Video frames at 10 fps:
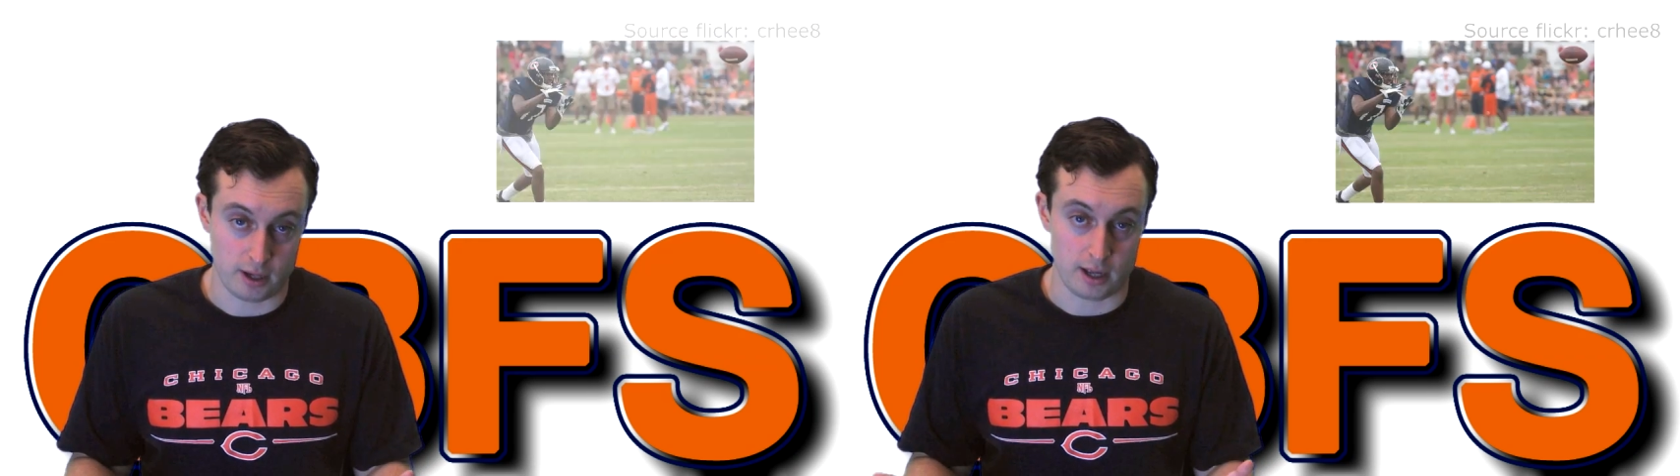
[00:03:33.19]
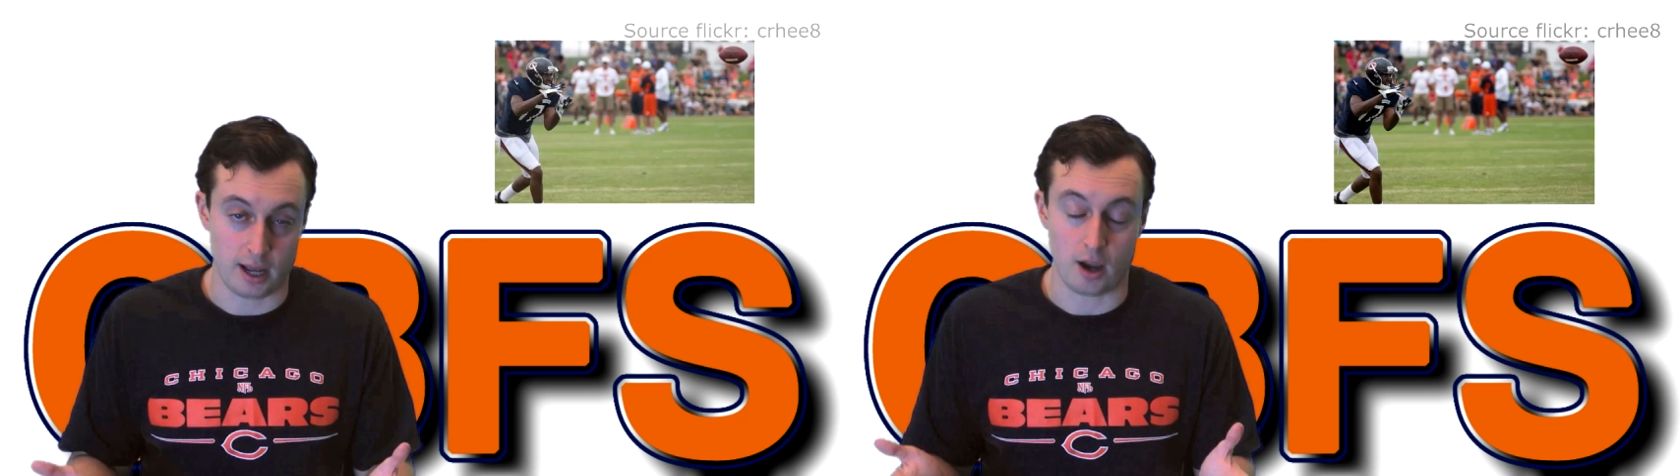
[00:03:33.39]

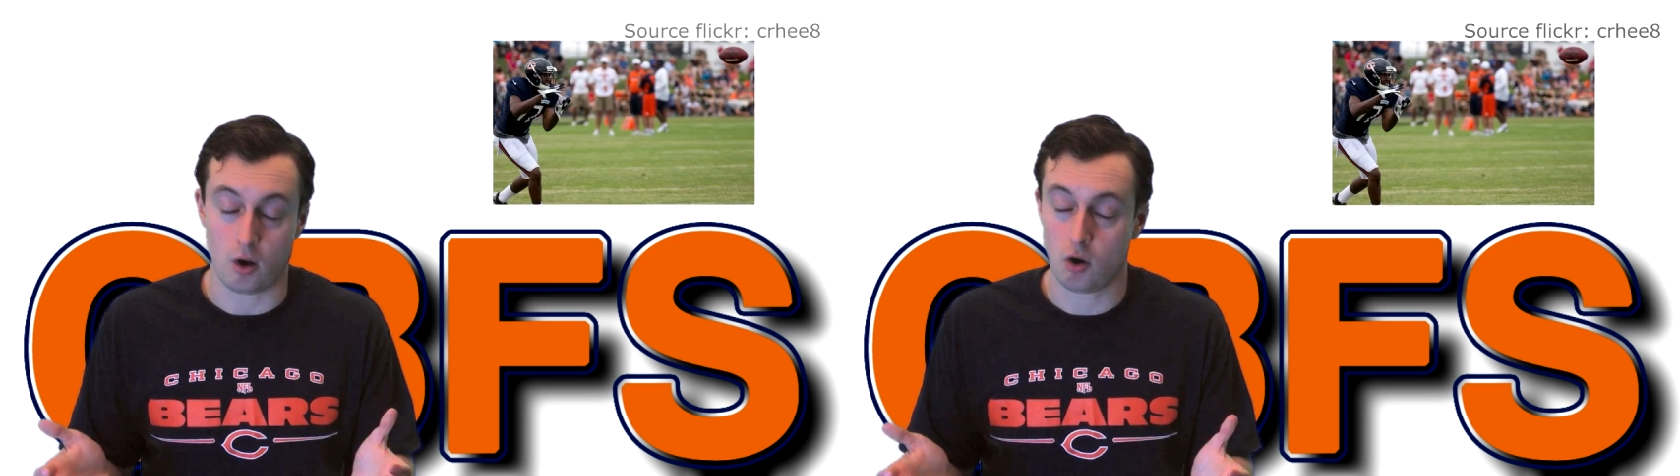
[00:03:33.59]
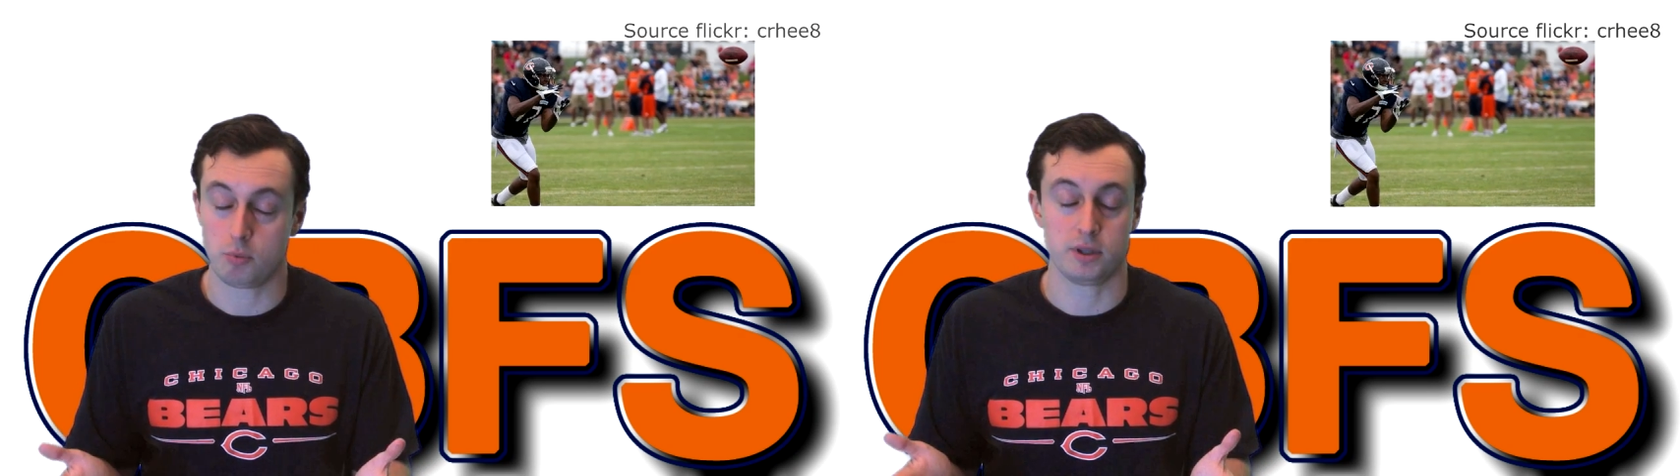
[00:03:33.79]
and I
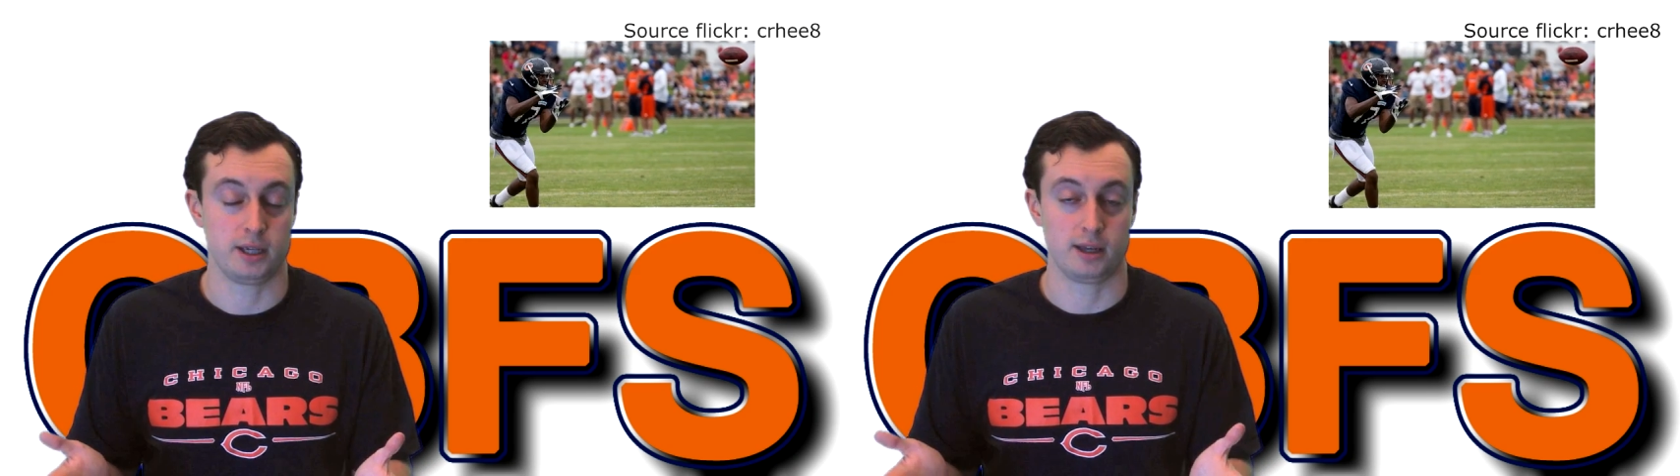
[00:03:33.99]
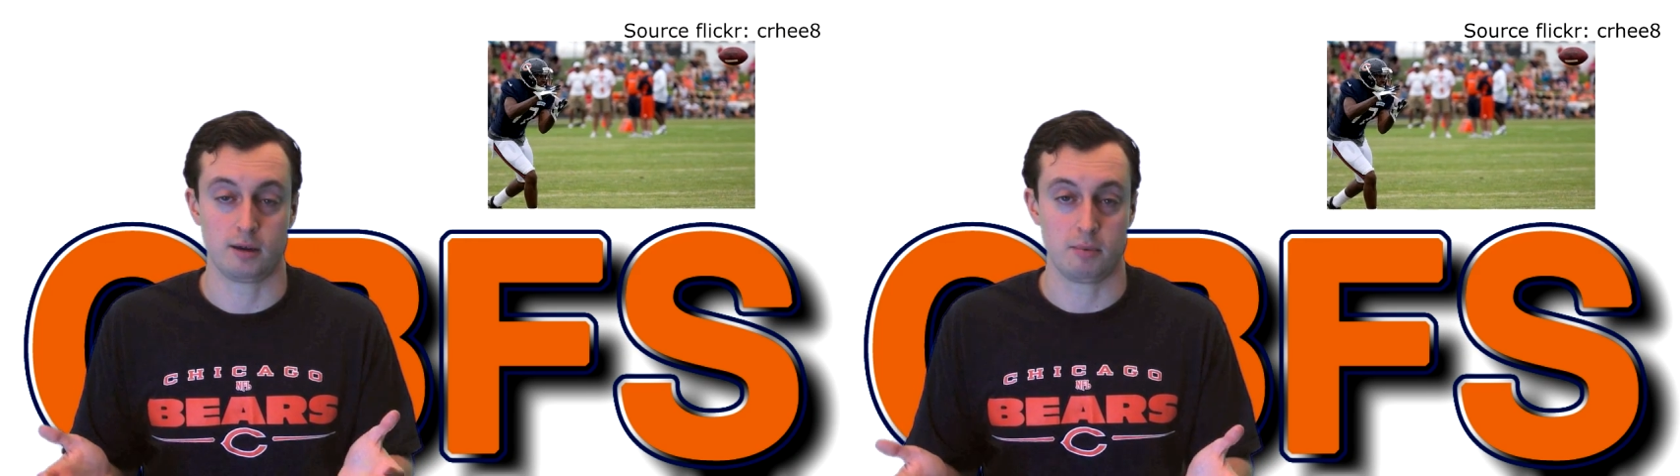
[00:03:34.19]
hope that he
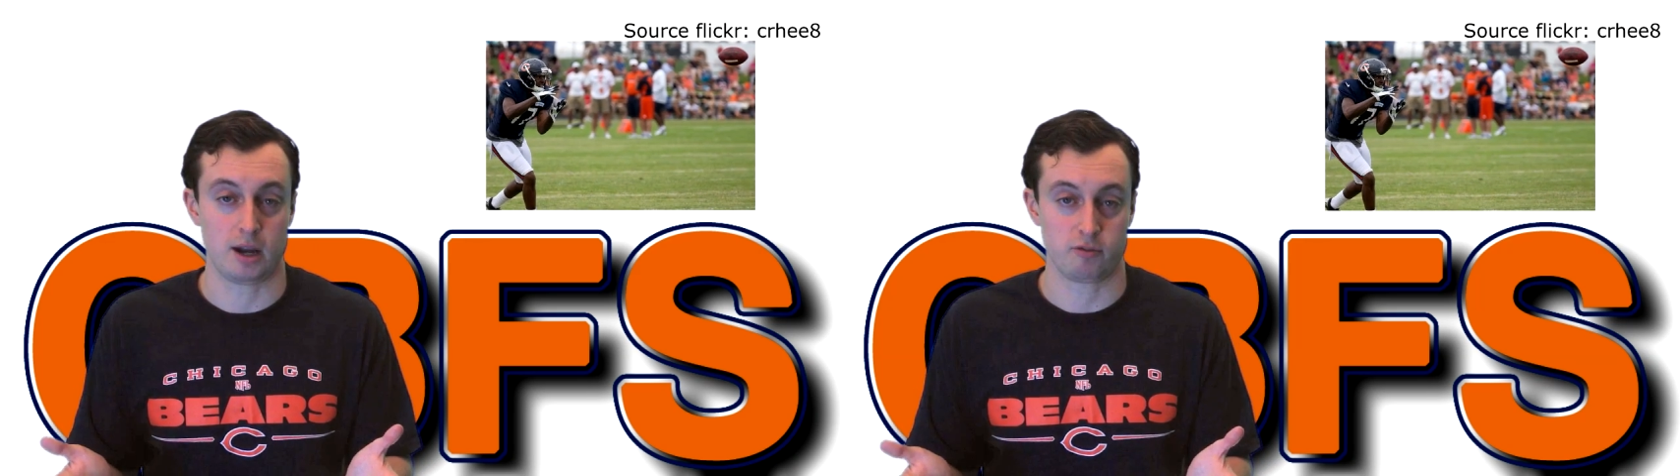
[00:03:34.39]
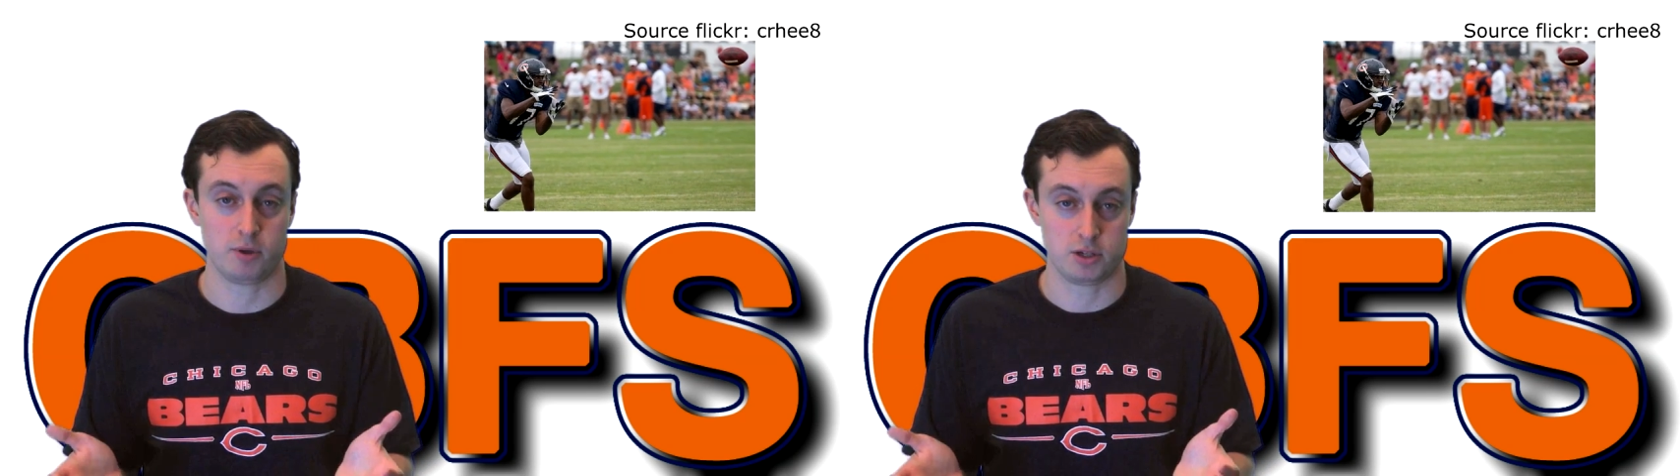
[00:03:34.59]
can come back
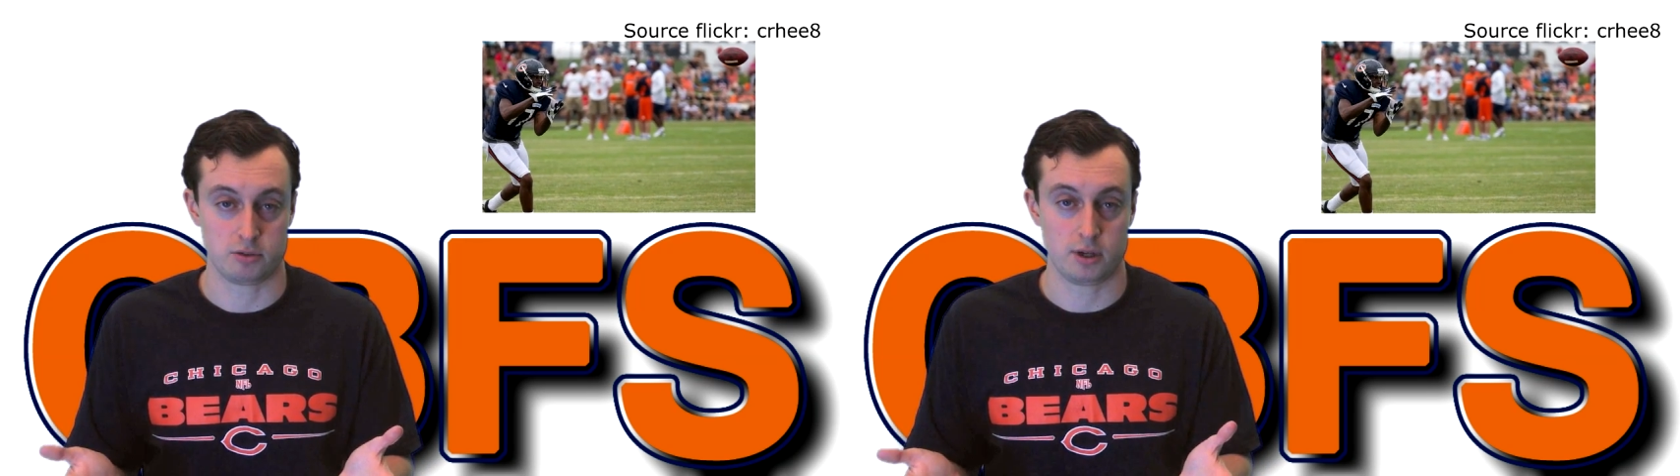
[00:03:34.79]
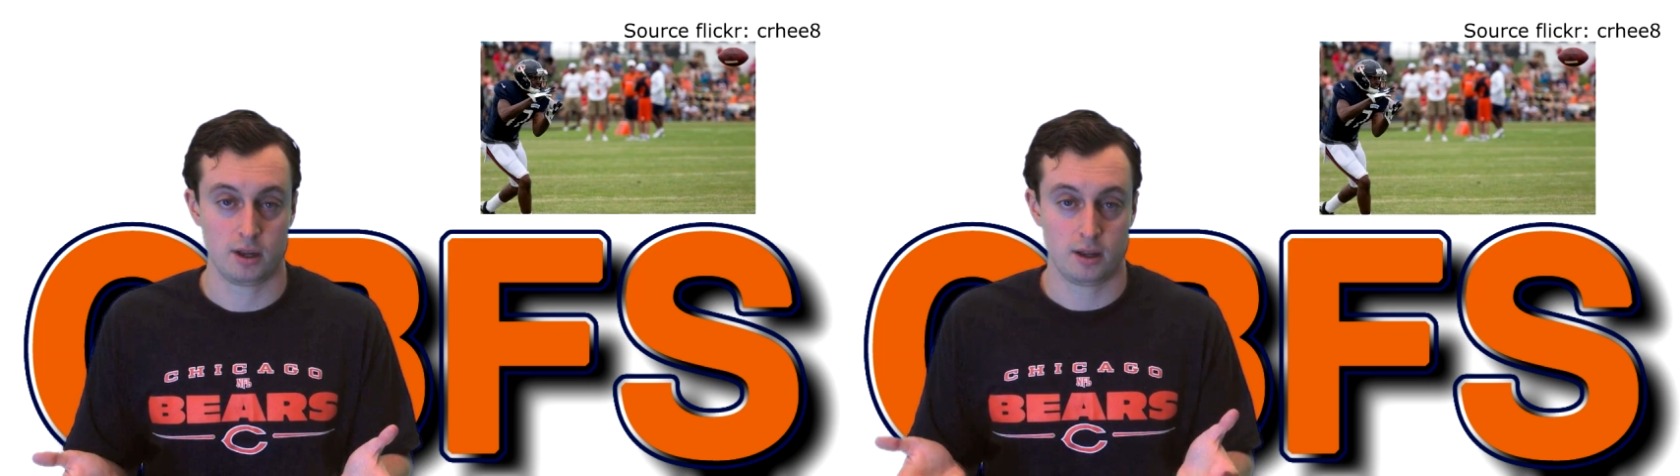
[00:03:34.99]
from injury